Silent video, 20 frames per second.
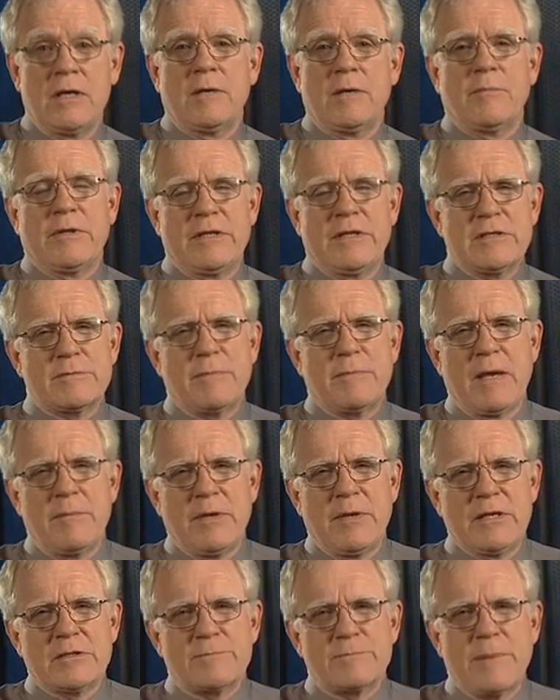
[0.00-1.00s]
But this
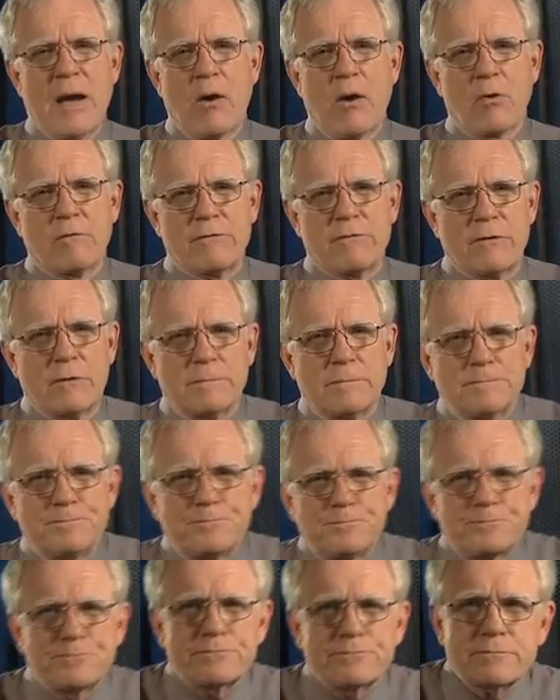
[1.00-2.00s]
baby is powerful.
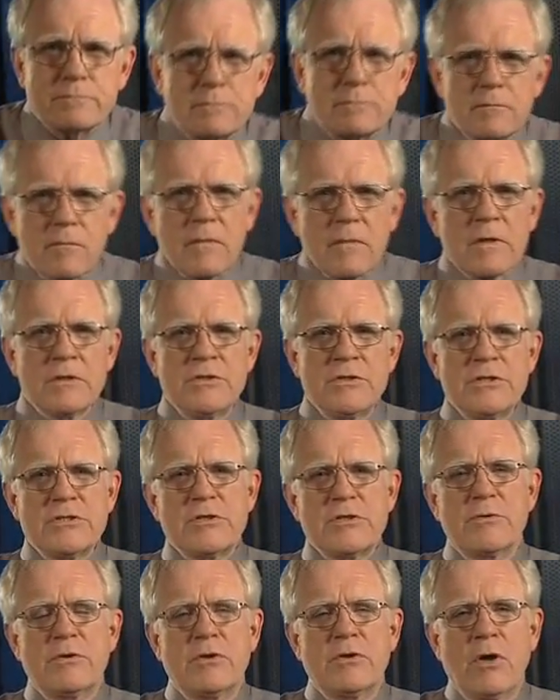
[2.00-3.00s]
Just
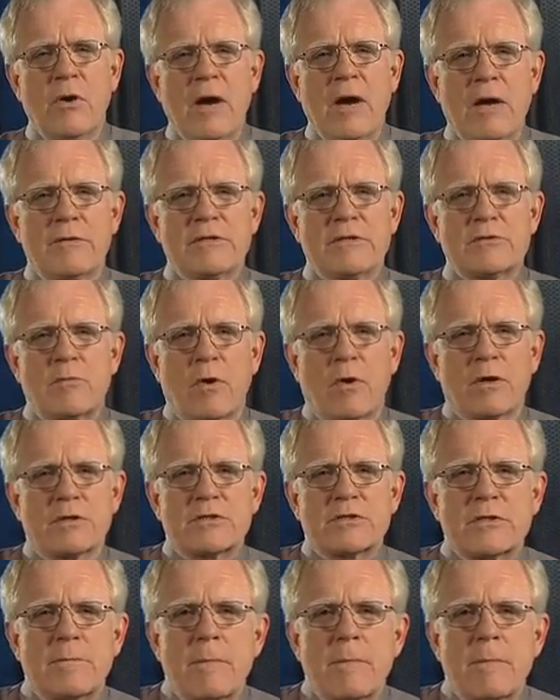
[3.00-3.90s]
so you know how this works,